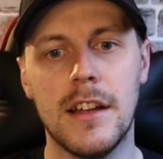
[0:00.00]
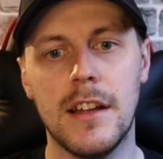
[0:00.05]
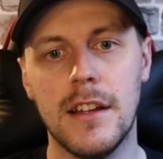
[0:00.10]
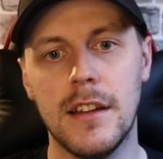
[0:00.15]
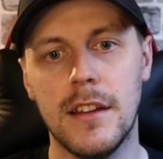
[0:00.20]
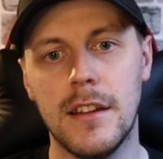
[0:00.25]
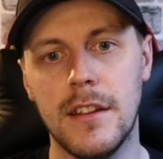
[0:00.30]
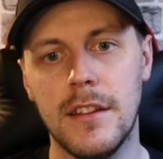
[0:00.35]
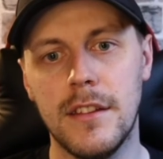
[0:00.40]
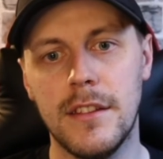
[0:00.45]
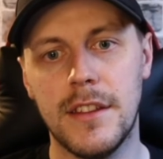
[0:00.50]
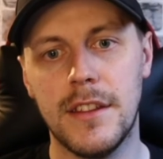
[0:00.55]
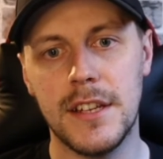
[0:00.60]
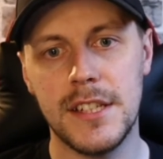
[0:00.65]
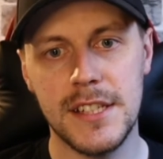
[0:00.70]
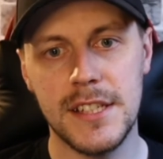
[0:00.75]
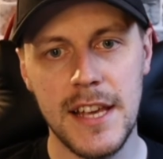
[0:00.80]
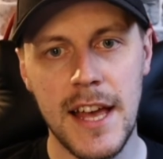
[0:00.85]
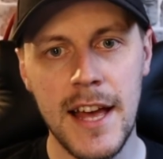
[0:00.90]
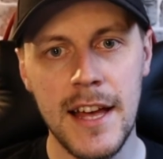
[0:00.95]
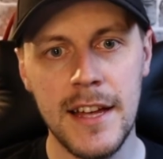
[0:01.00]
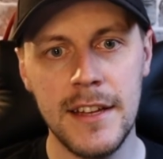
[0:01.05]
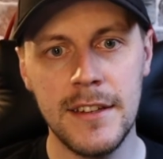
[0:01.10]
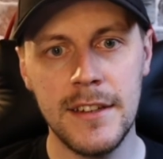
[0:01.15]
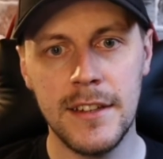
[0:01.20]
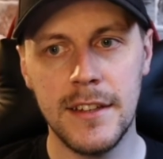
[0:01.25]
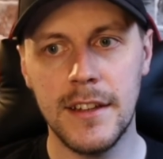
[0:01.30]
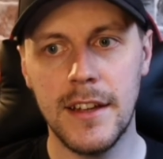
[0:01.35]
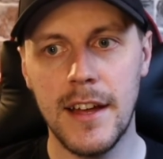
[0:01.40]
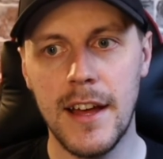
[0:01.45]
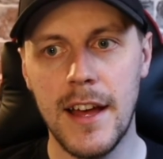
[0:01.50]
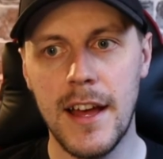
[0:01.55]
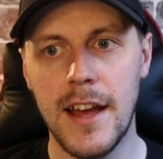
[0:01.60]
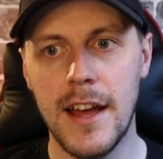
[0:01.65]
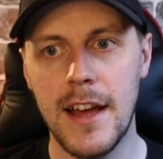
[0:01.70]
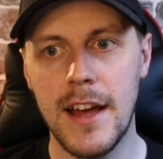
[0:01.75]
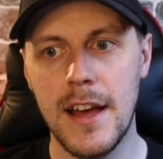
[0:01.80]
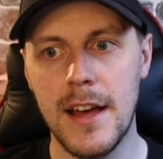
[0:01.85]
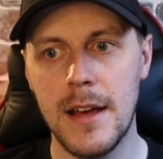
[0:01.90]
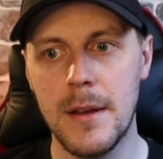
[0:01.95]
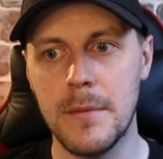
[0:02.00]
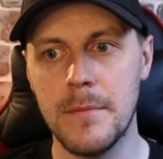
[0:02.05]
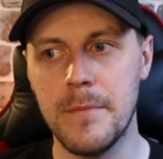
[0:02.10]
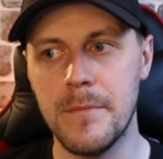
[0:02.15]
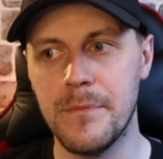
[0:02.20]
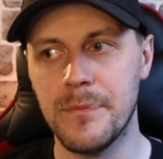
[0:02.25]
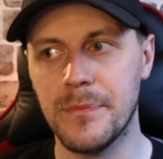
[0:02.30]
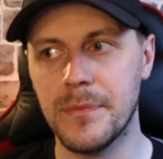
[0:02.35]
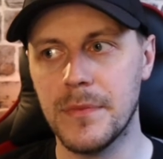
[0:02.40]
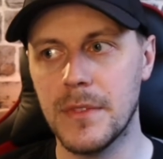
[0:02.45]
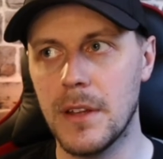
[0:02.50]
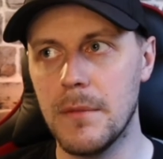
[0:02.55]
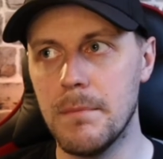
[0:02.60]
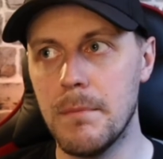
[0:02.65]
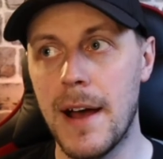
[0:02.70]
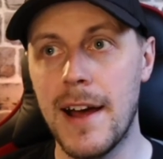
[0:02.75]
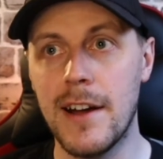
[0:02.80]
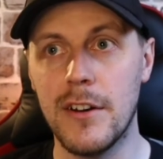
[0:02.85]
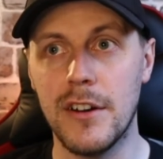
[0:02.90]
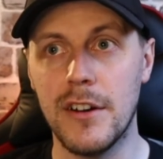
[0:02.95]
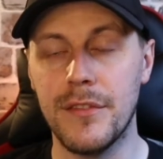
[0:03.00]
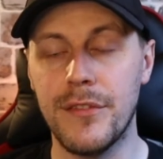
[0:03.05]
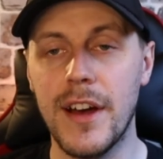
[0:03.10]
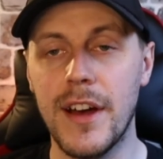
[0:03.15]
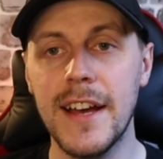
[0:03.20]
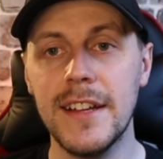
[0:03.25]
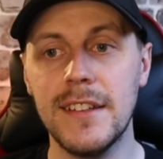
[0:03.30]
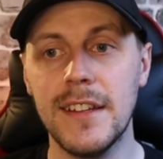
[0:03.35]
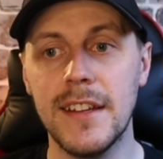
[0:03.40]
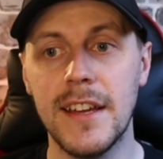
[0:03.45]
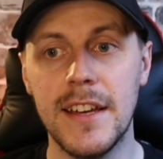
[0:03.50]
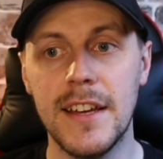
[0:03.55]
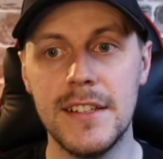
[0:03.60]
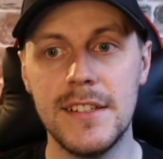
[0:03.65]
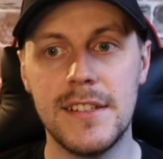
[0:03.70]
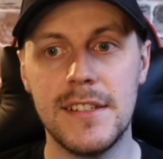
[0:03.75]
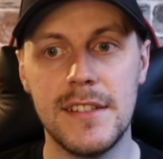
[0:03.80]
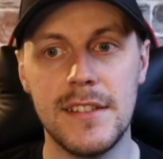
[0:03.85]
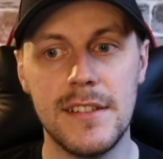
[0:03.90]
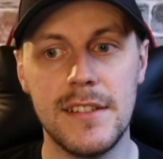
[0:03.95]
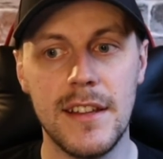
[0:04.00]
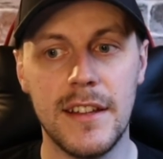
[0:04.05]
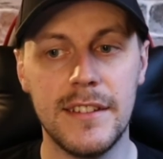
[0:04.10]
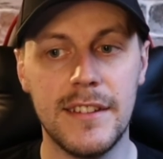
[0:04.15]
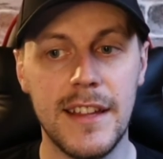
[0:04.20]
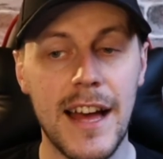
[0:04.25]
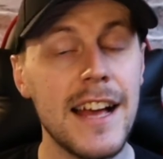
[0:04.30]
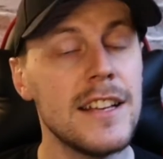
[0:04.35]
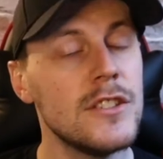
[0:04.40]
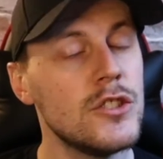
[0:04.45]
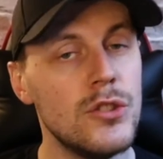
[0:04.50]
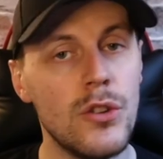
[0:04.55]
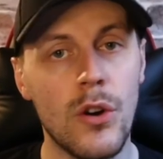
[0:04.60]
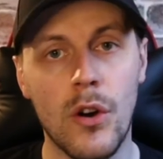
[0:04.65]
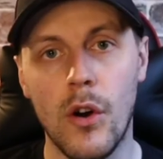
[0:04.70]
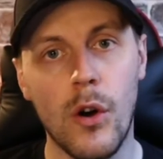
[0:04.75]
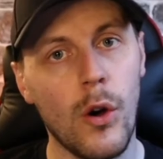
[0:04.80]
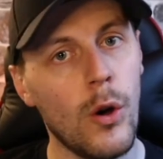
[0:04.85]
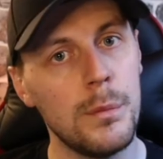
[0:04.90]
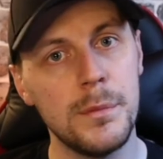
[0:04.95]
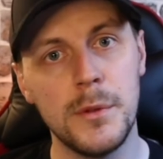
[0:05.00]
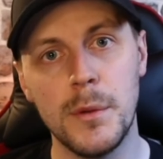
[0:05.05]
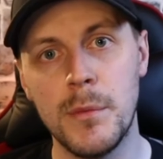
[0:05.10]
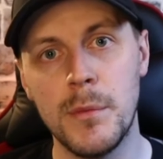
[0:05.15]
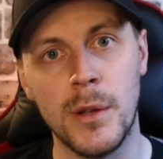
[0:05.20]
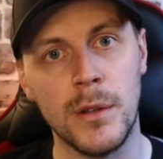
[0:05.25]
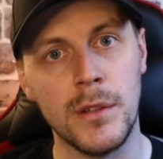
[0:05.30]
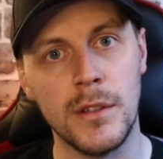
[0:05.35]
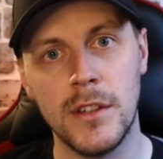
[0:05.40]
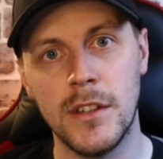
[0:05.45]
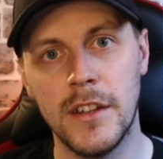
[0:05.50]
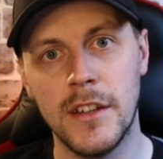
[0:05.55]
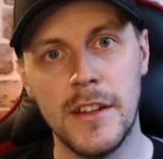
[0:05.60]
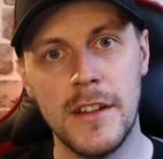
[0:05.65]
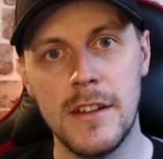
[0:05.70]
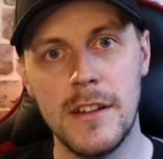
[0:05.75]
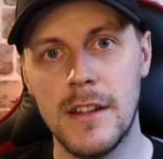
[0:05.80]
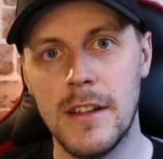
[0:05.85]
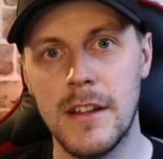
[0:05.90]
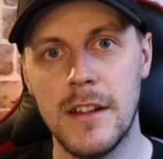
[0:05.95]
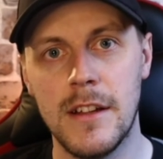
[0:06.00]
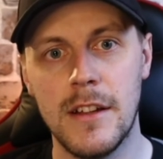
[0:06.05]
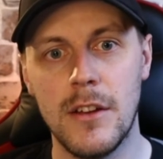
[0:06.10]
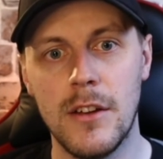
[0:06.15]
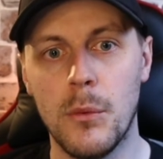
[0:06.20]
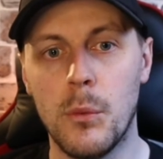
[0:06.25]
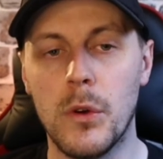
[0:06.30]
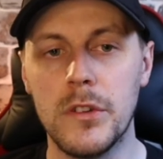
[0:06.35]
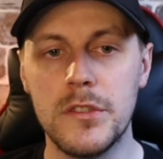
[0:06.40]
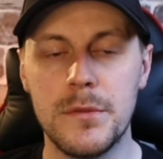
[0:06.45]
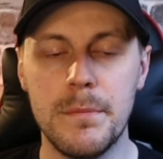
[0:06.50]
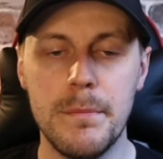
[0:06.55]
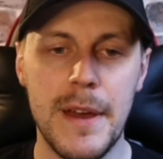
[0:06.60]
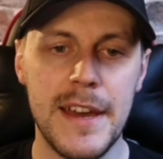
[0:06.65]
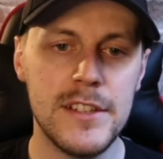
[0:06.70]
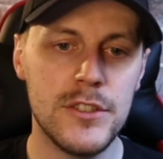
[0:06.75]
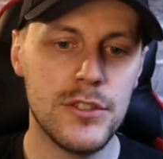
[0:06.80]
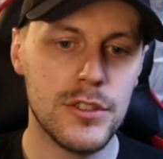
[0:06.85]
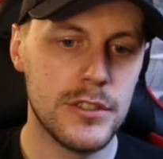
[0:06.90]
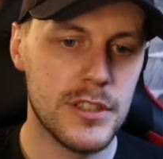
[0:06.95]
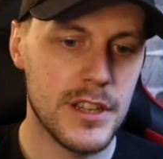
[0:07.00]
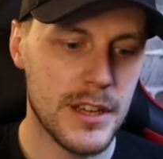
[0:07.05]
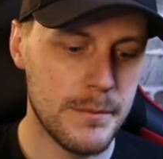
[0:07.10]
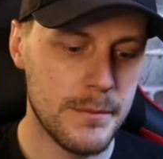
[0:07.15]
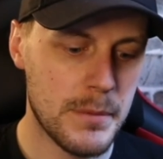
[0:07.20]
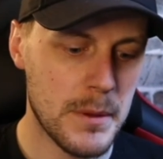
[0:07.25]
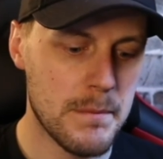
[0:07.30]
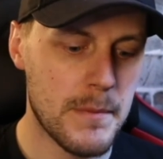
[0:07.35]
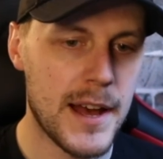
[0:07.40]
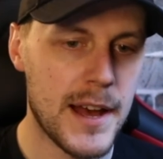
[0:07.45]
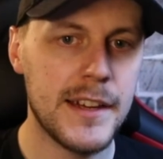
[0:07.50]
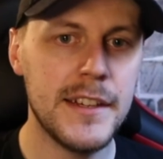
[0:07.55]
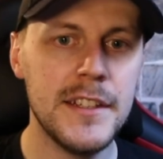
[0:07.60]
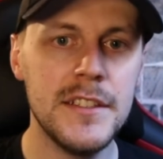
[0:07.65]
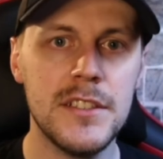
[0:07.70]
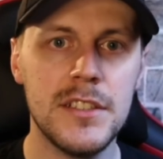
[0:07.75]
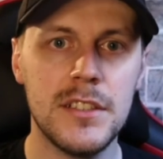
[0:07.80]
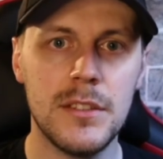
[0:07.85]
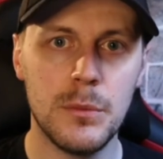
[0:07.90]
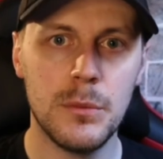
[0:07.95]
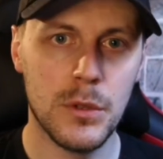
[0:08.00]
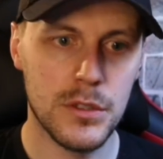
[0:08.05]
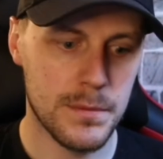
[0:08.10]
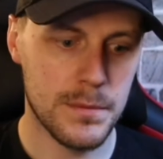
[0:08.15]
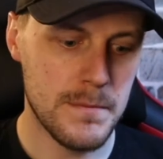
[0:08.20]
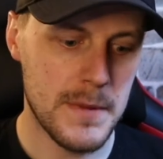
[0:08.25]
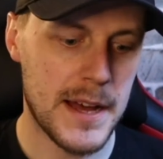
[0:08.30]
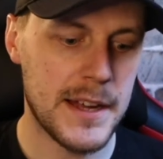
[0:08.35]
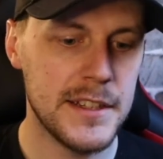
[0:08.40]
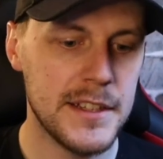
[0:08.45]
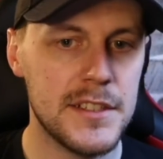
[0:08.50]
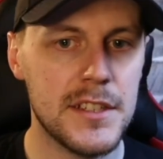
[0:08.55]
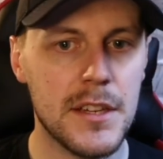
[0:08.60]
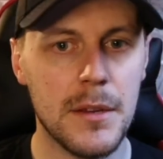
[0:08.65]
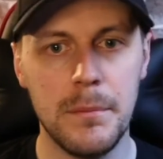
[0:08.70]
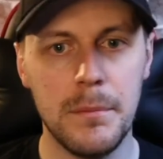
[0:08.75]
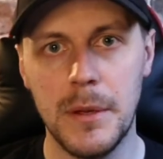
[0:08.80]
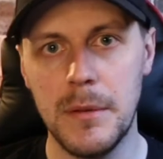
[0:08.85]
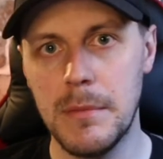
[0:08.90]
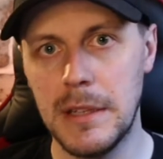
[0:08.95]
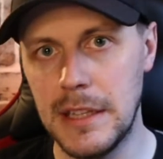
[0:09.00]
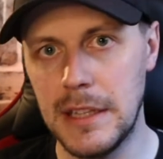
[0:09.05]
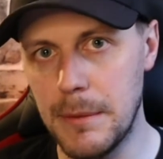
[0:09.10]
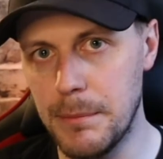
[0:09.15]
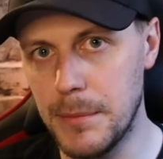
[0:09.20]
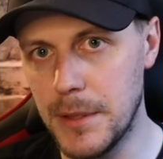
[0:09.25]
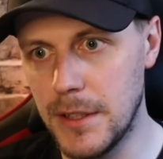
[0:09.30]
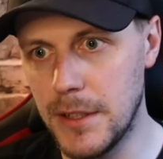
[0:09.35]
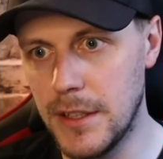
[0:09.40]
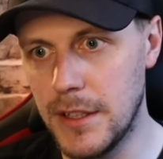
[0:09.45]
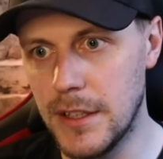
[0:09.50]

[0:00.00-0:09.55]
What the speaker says: The sad matter of fact is that that's not optimal. What's measured can be managed. What's managed can be manipulated.